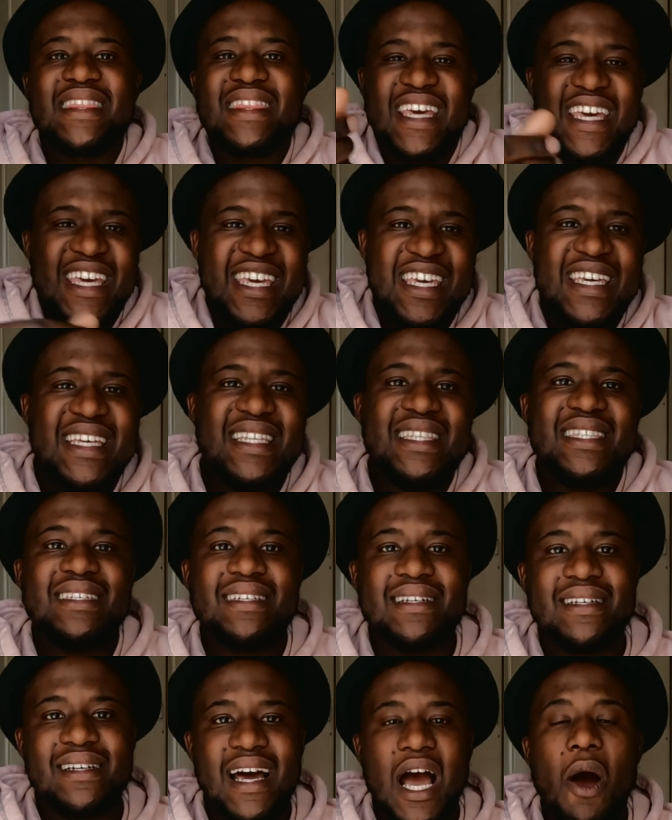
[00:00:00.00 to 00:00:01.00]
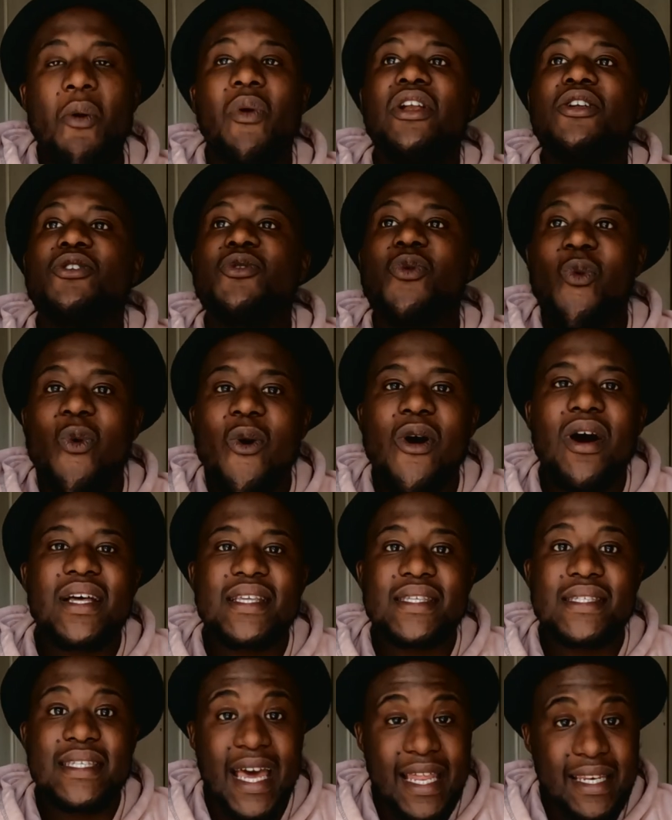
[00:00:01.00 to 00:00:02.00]
heat. I wanted to walk
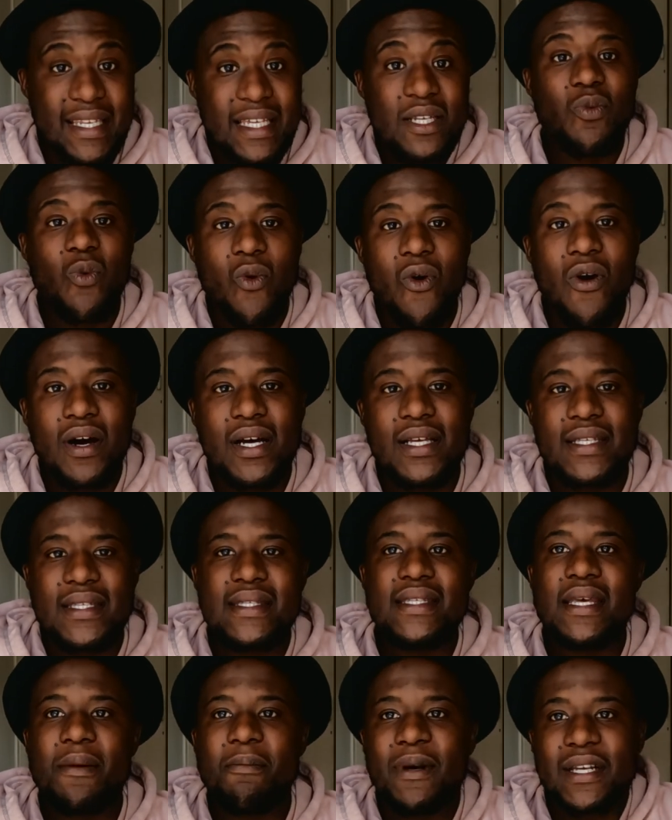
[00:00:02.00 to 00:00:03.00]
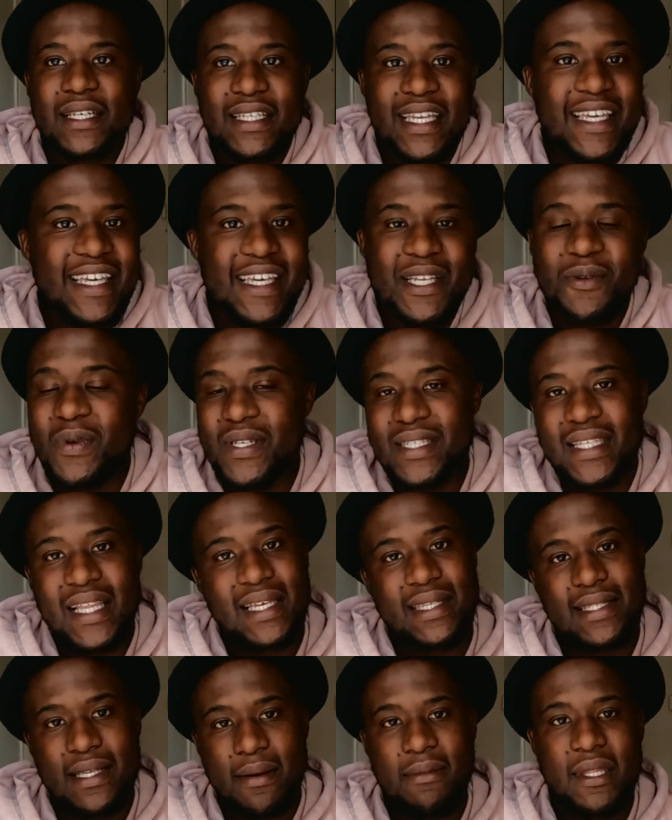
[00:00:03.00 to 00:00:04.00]
and see. I did walk and see, but the heat was
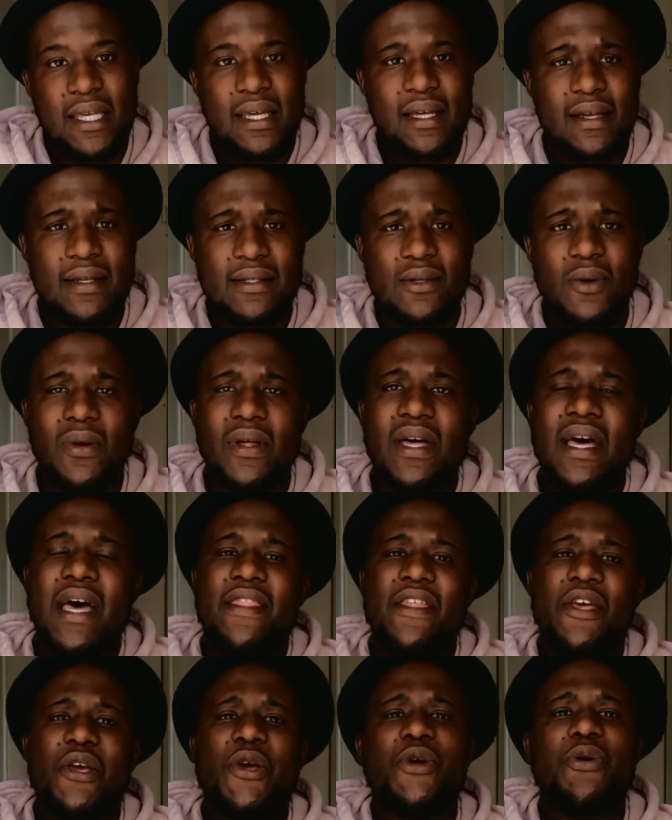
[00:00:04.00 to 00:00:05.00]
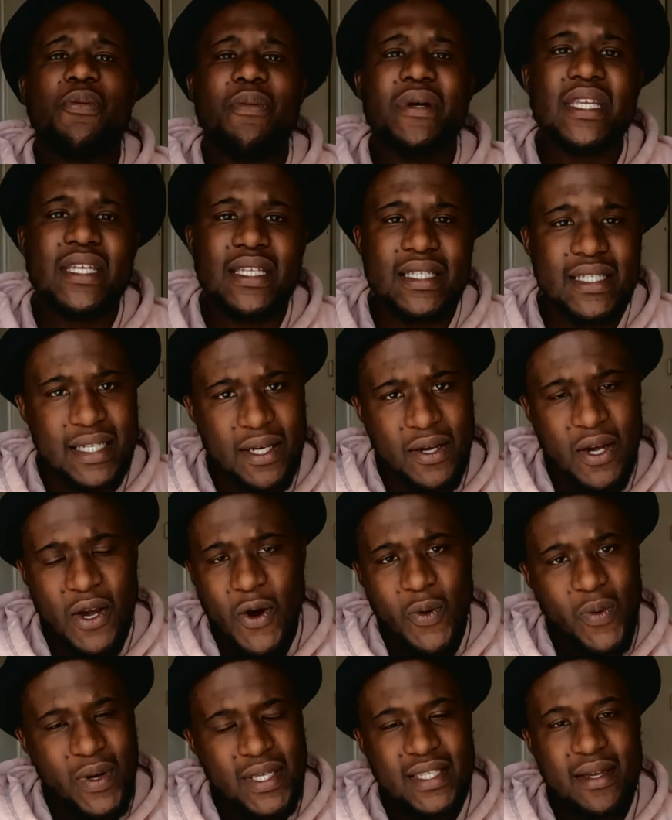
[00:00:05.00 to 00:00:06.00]
like something else, or the humidity
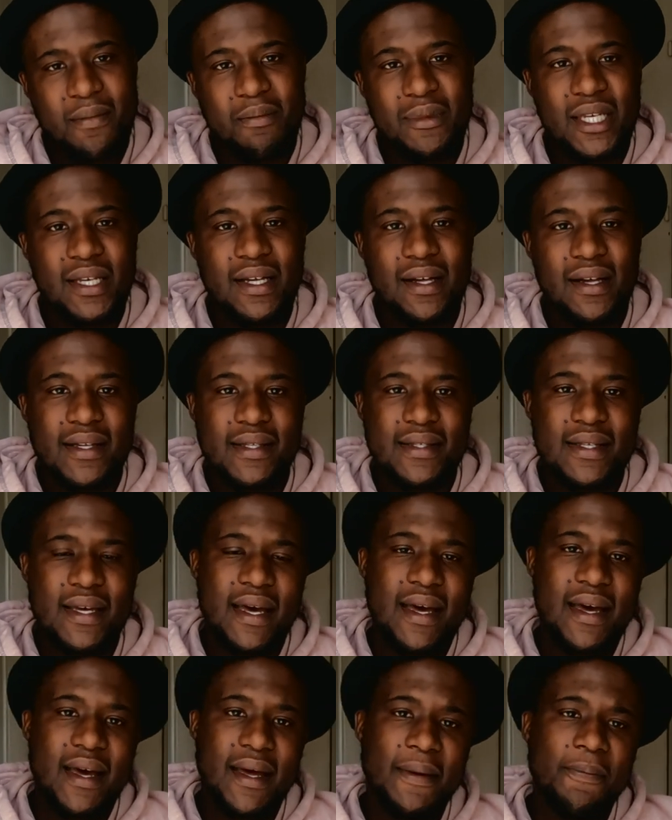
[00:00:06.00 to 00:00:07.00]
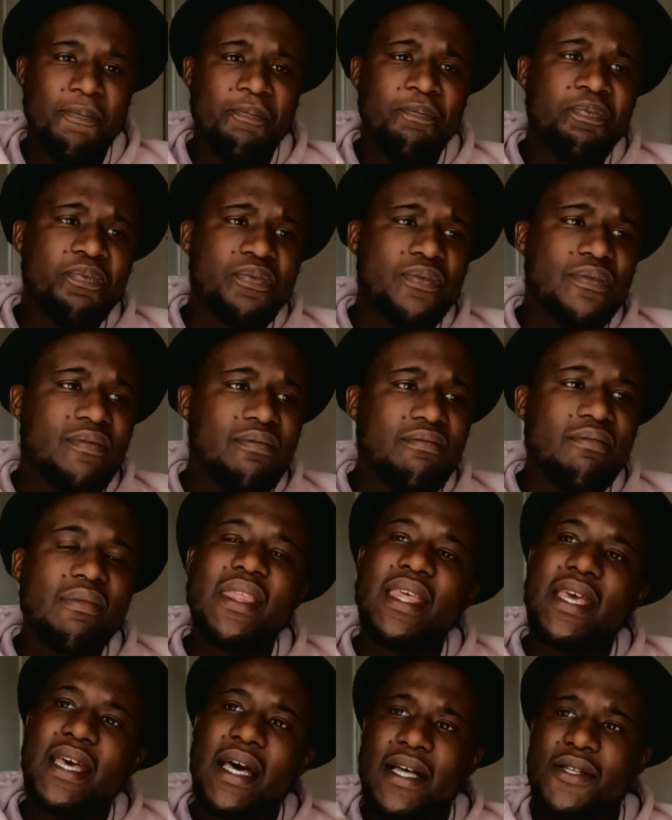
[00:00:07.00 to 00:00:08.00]
was something else. And
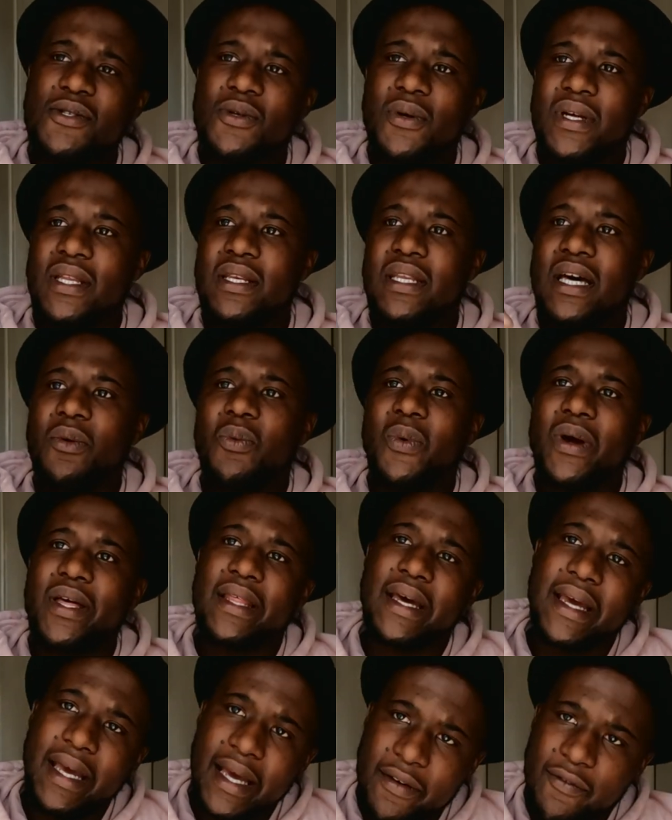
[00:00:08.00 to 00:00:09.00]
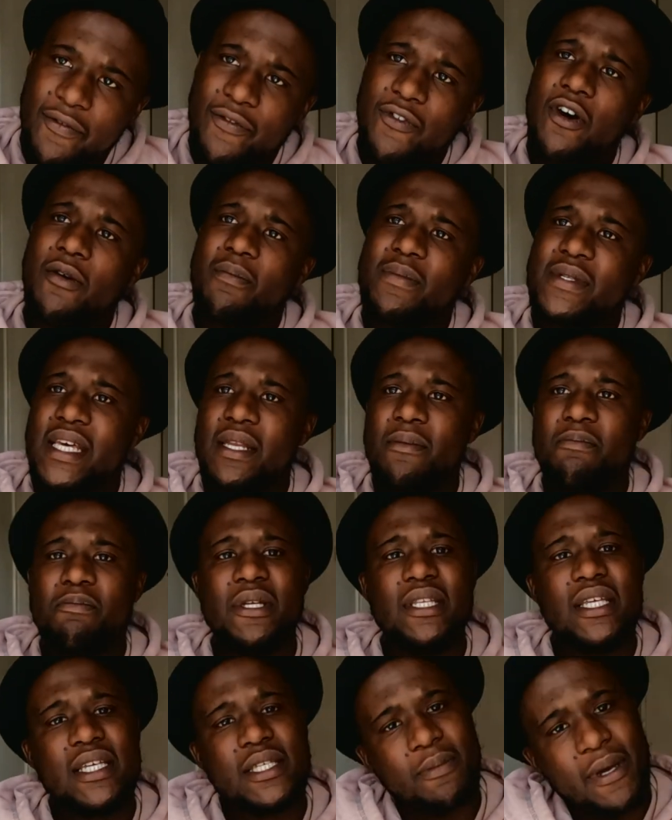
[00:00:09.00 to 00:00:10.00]
yeah, so in that weather, and from St.
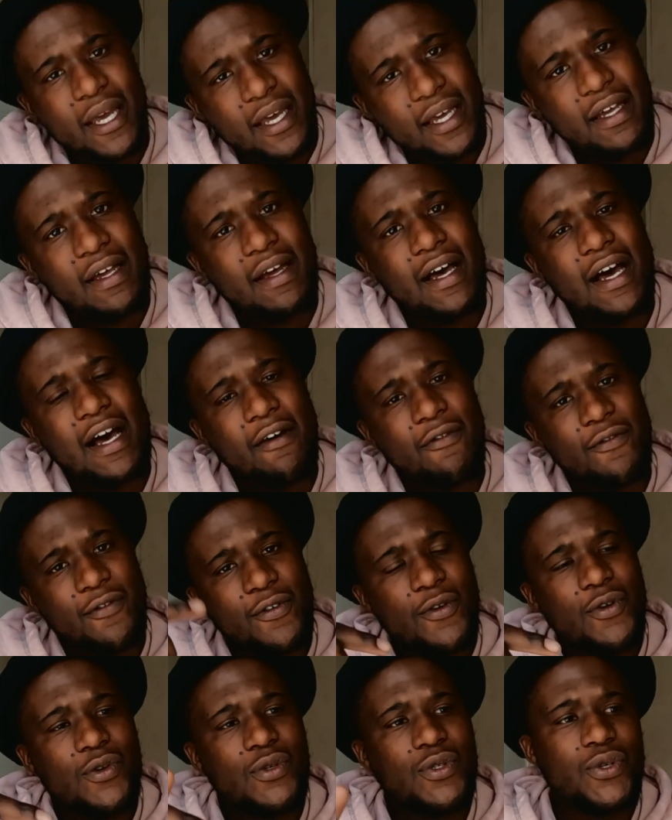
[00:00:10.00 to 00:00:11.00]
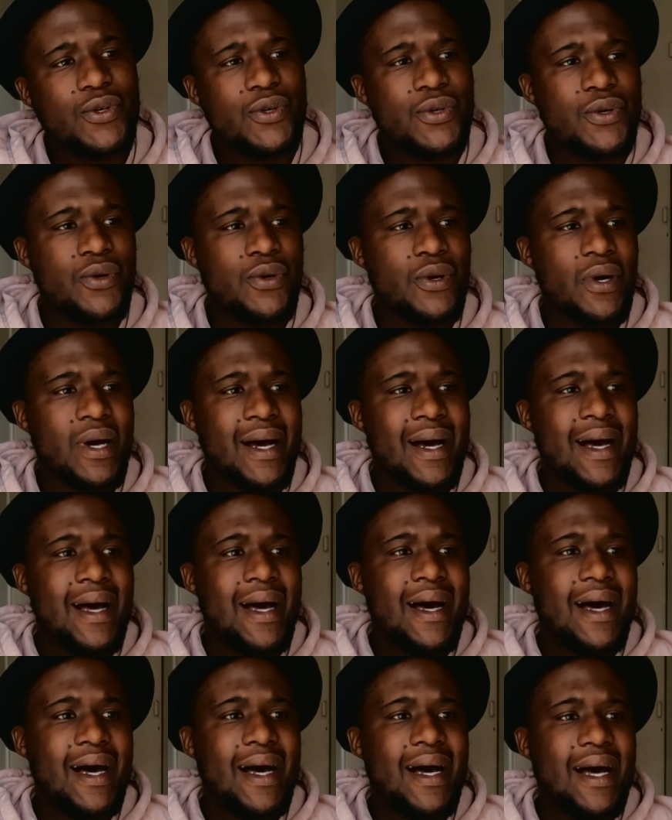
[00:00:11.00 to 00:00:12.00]
Petersburg, I flew to
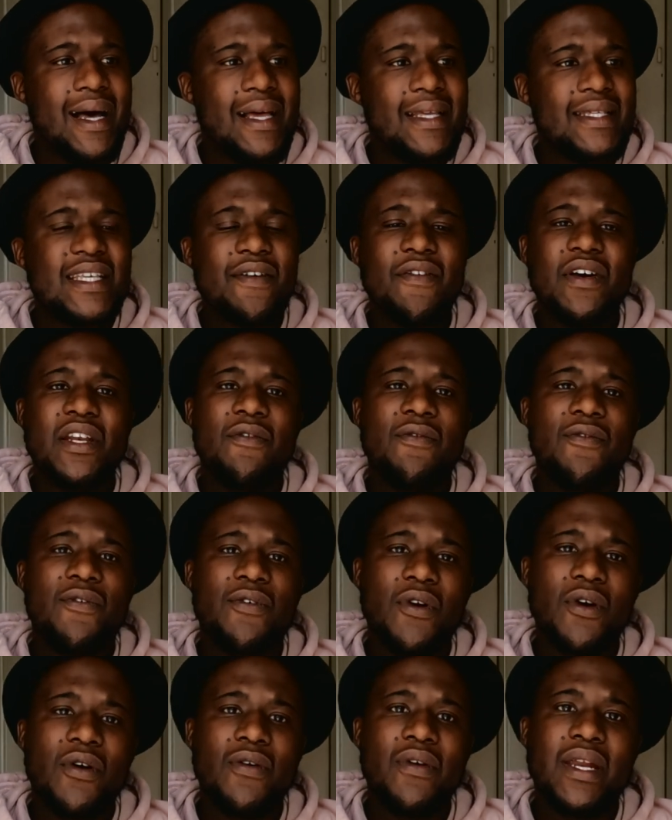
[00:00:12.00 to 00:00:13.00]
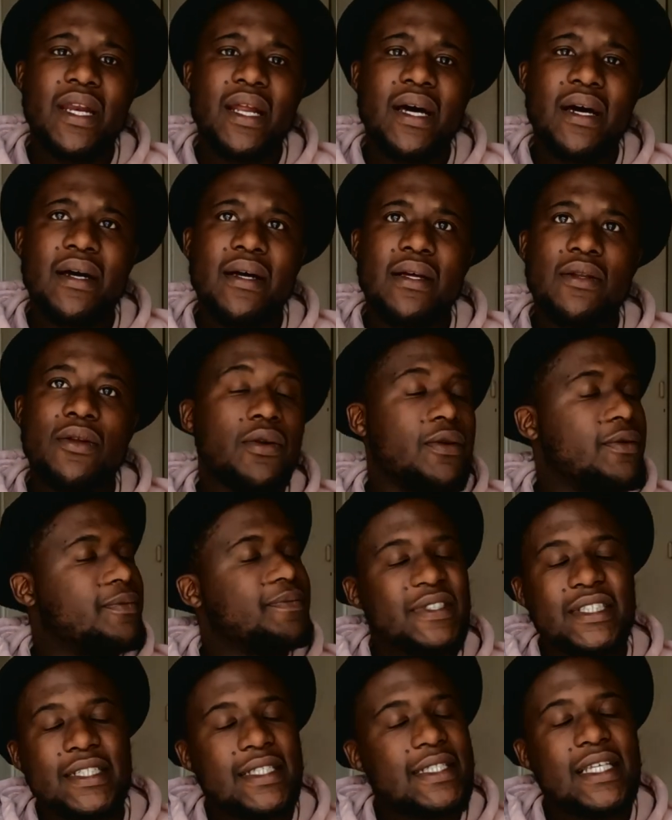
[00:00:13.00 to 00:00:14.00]
Savannah, Florida.
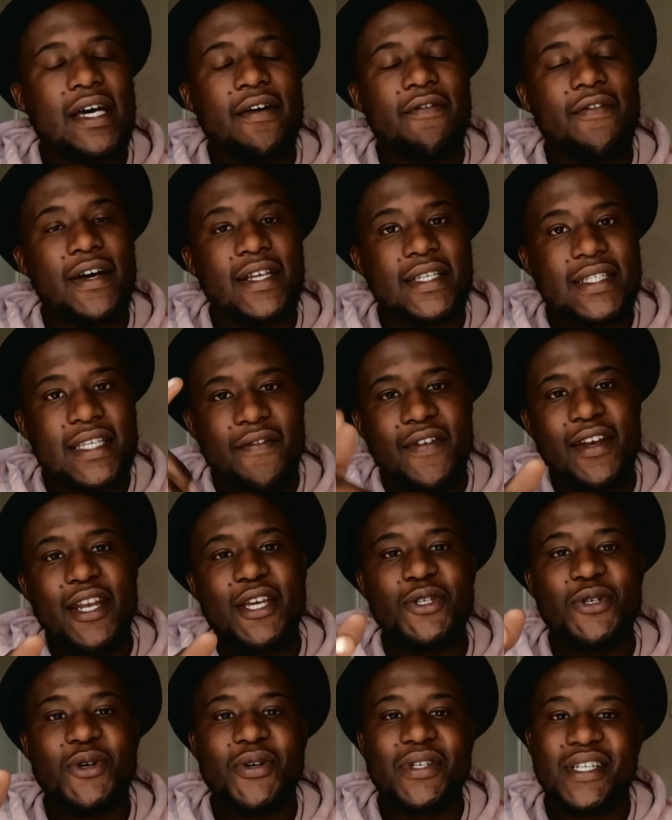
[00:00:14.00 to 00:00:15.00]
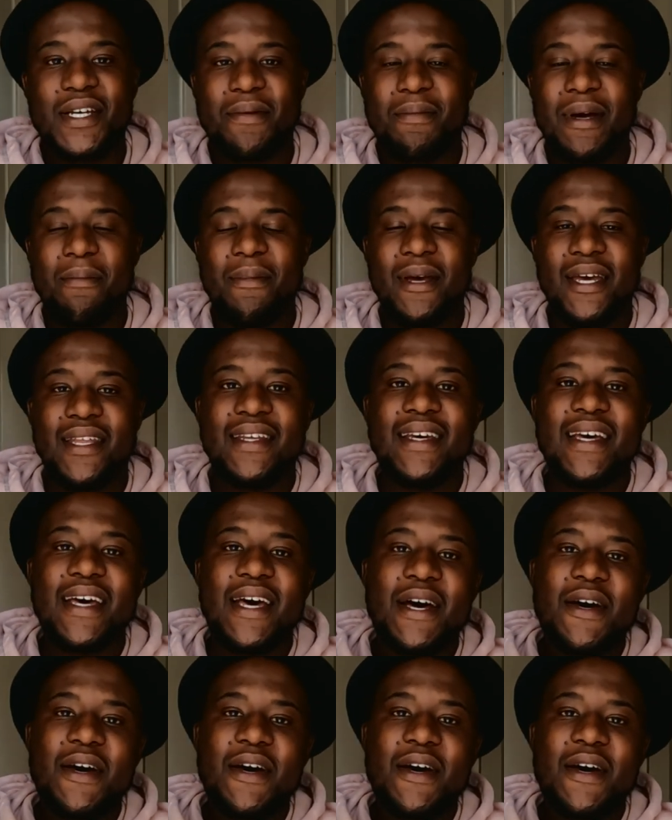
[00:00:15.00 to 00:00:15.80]
No, Savannah, Georgia, my bad.